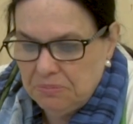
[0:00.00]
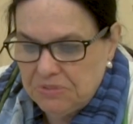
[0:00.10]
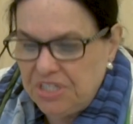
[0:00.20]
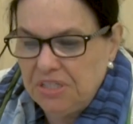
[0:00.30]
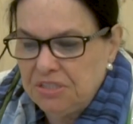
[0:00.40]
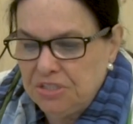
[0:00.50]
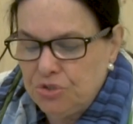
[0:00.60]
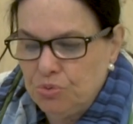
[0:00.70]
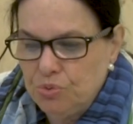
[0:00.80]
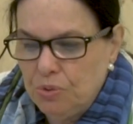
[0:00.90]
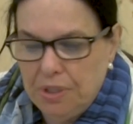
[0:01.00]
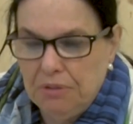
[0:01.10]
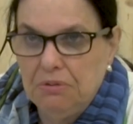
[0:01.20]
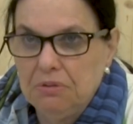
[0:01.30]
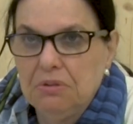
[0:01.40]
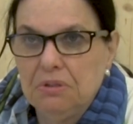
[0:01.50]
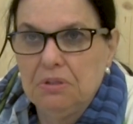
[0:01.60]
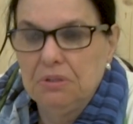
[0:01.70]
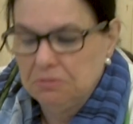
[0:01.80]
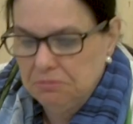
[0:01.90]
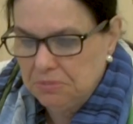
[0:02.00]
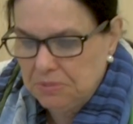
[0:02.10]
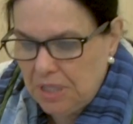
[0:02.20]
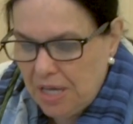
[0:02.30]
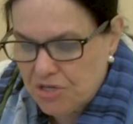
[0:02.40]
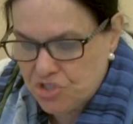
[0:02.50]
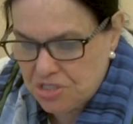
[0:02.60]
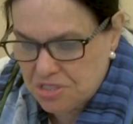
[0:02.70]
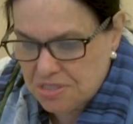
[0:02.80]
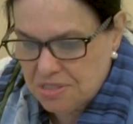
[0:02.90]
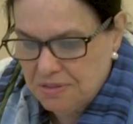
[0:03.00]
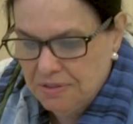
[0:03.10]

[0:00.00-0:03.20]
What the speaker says: turned into ashes.